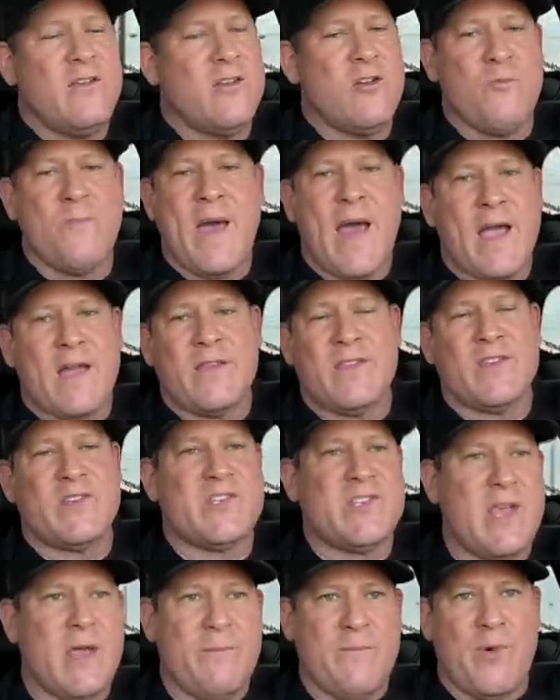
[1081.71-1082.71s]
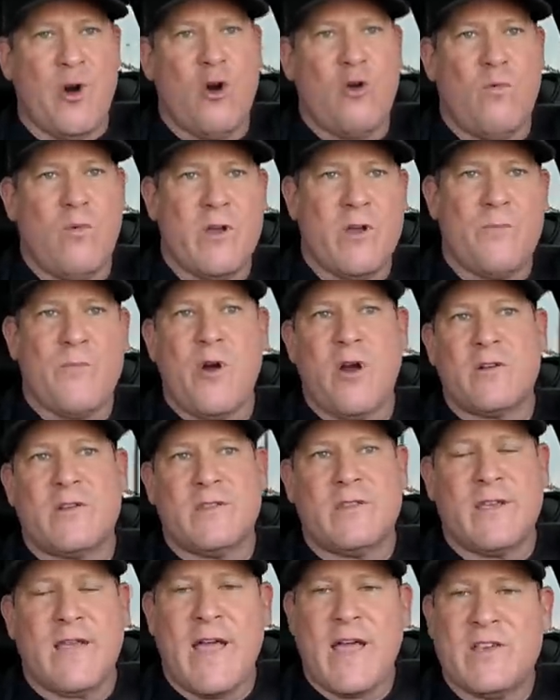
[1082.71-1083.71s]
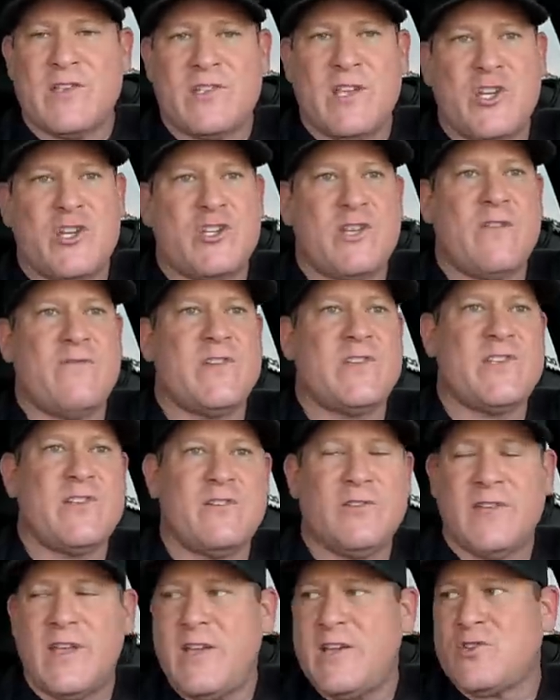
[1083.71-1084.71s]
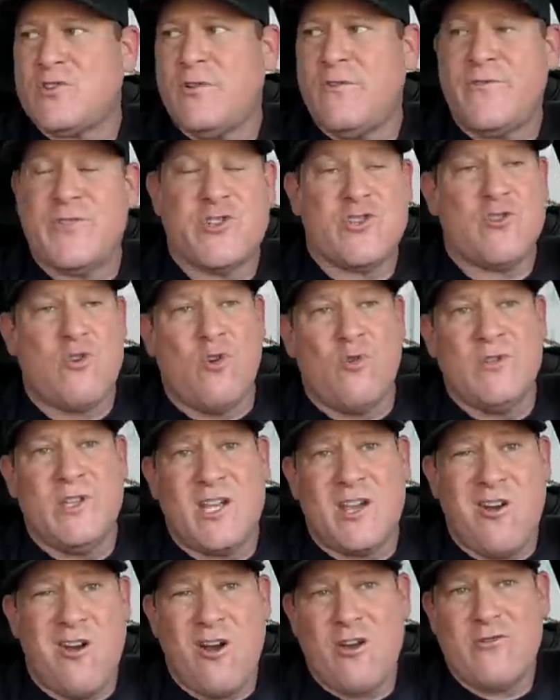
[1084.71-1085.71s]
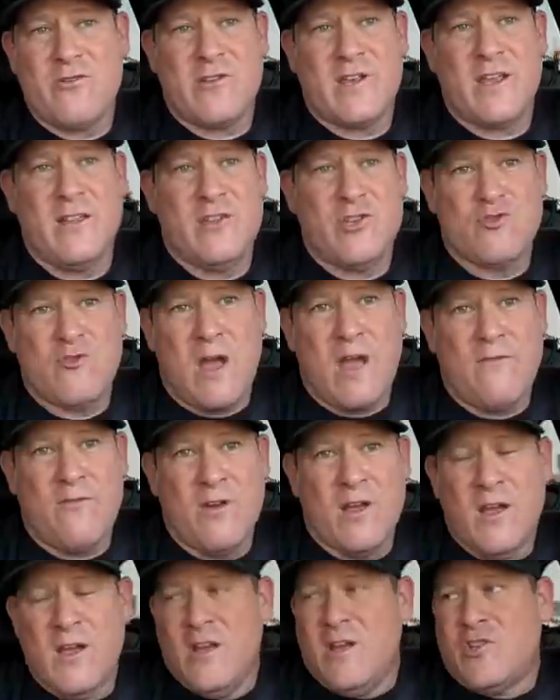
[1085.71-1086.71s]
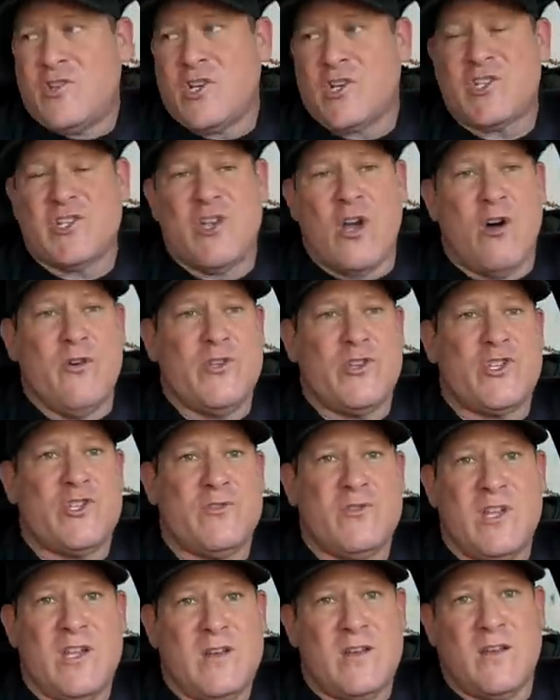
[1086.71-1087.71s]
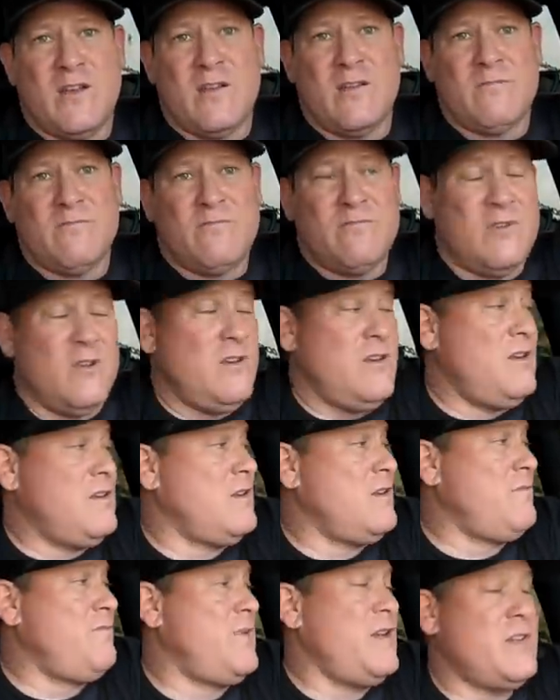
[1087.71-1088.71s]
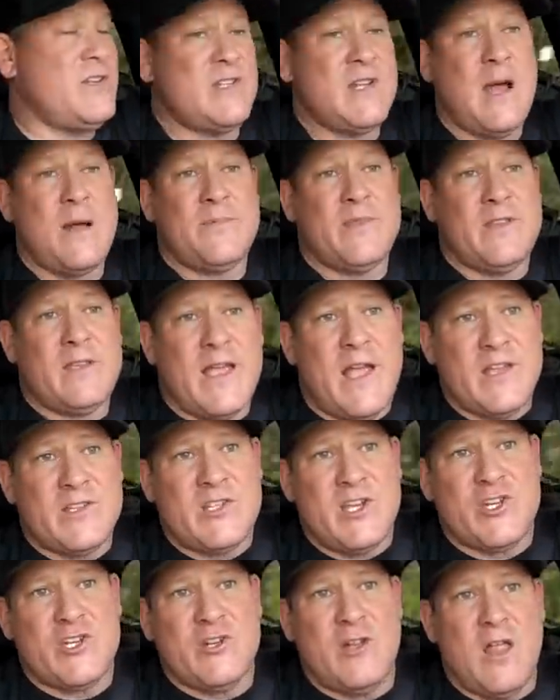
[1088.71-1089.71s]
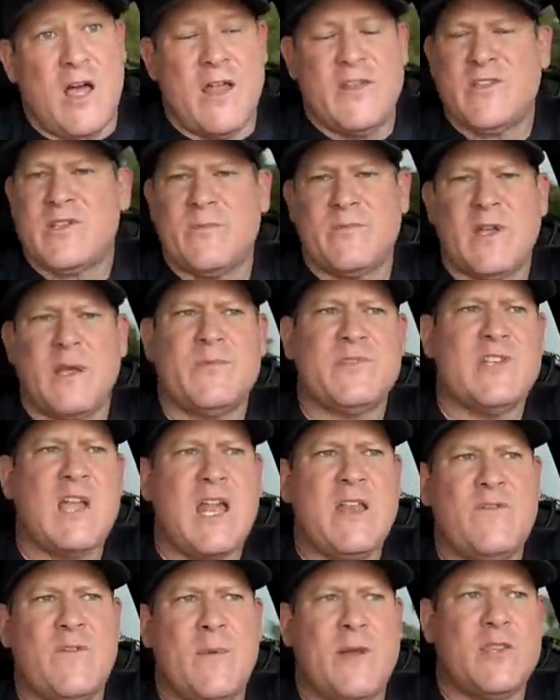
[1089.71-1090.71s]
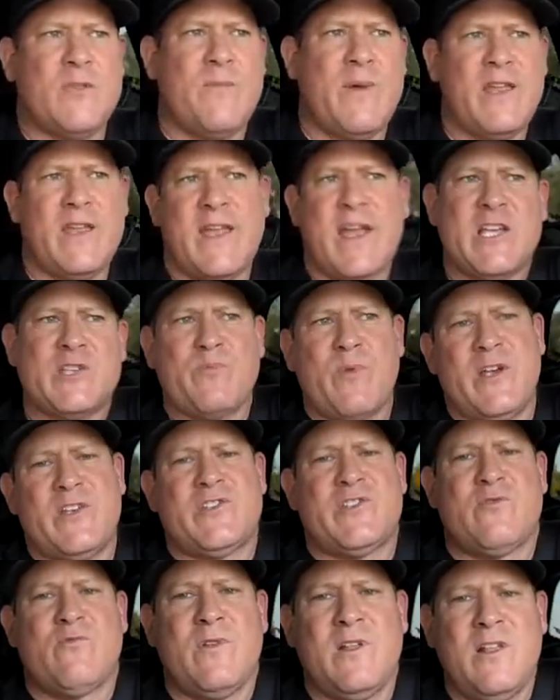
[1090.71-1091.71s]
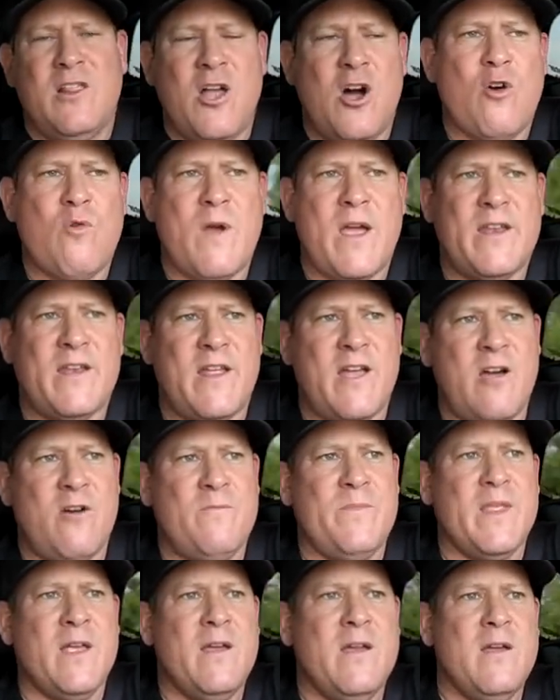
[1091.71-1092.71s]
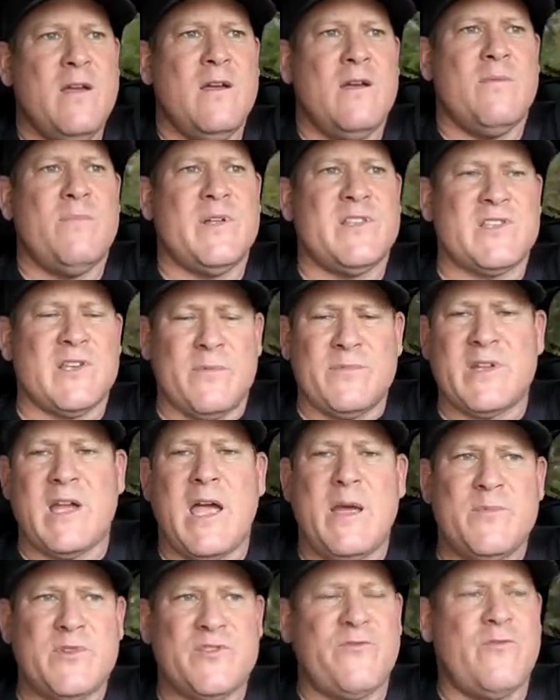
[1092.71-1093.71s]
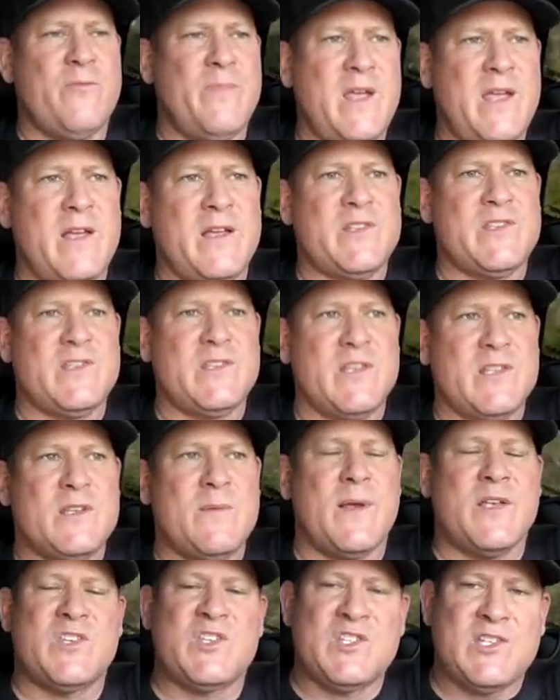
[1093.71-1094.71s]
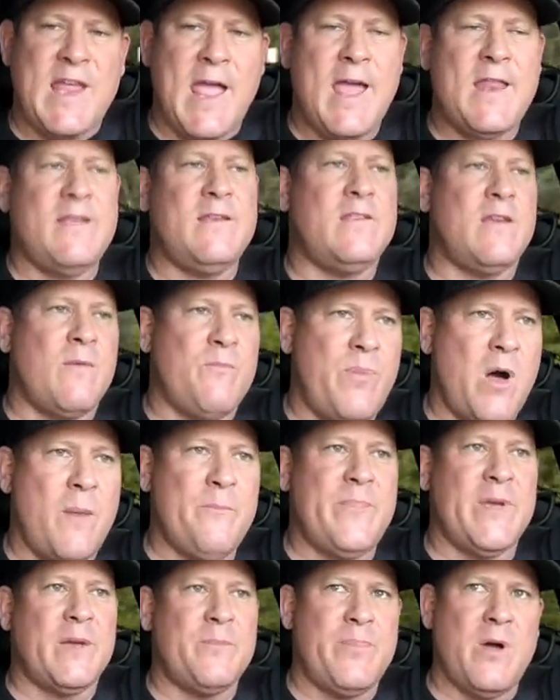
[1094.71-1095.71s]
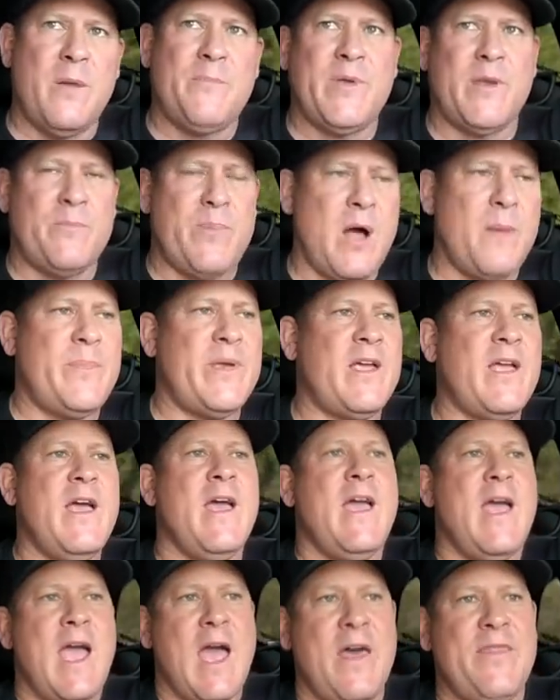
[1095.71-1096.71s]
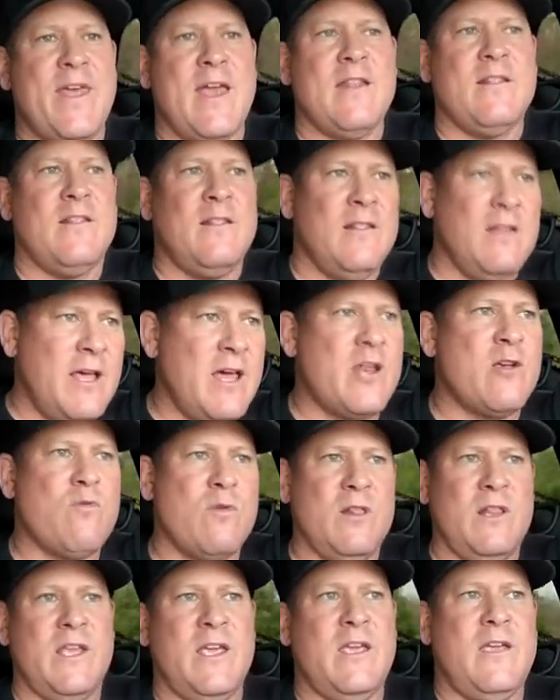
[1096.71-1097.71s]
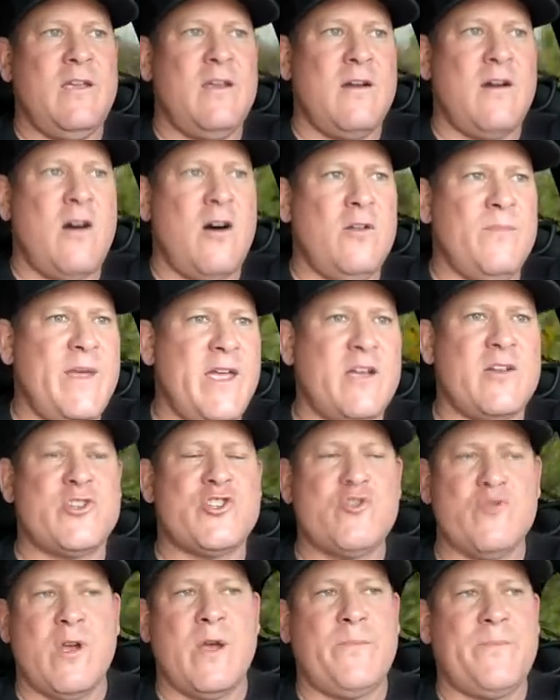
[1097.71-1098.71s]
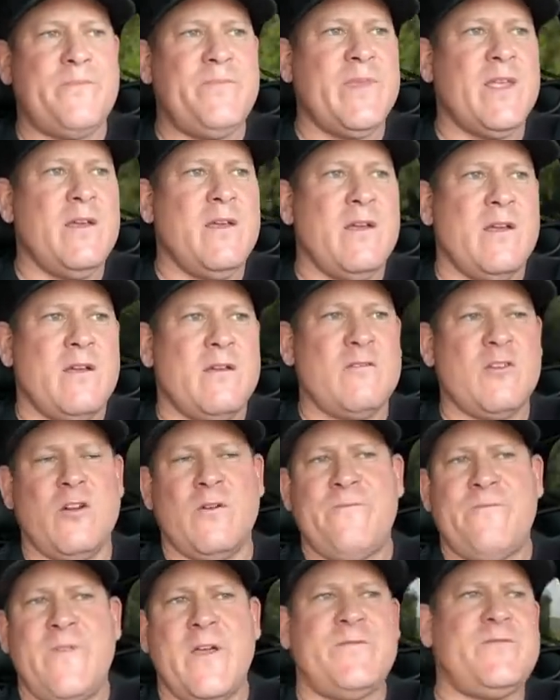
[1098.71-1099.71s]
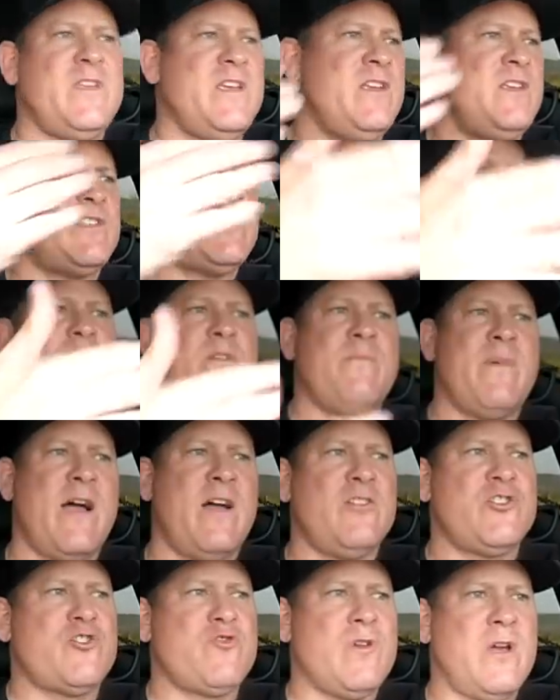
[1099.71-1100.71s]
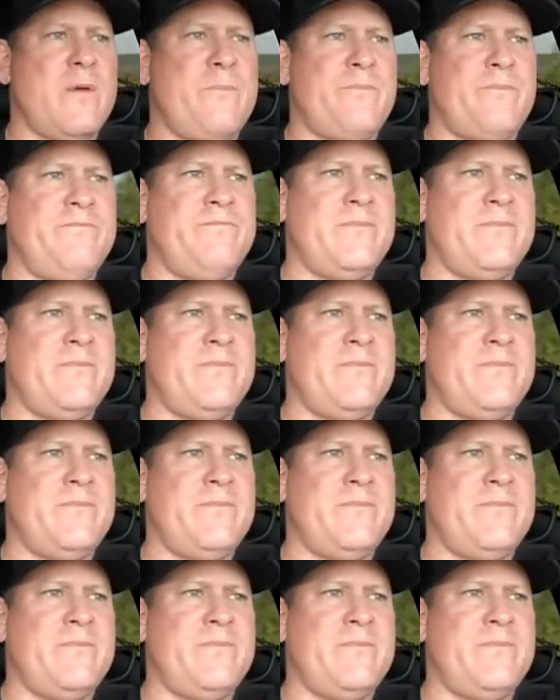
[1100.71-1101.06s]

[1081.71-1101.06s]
you're back in the same boat where you're parked at the gas station every single day. So if it's your only car and your daily driver, just know that you need to be stopped at the gas station a lot. And sometimes it's not even about the money. Gas prices are really low right now. But sometimes for me, it's about standing there pumping, pumping, pumping. And then literally I'll make a trip, you know, 50, 70 mile trip